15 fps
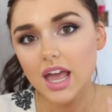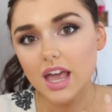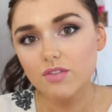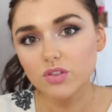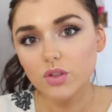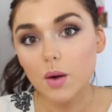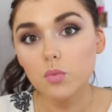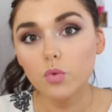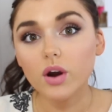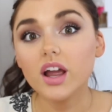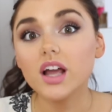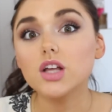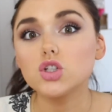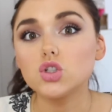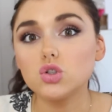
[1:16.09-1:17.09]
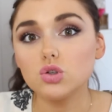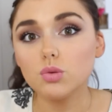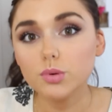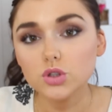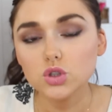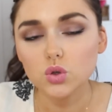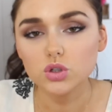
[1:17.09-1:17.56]
even though I'm wearing
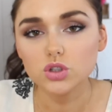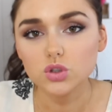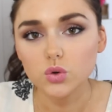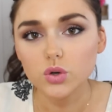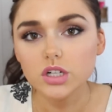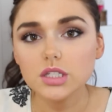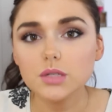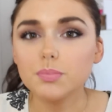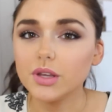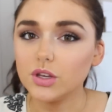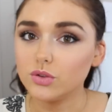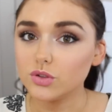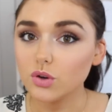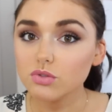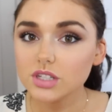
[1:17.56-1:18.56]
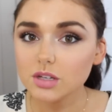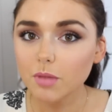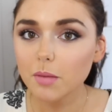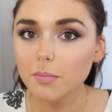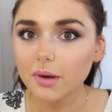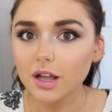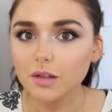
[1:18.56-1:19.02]
super short shorts, but you don't see
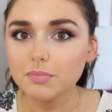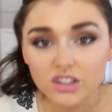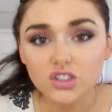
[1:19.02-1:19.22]
my butt.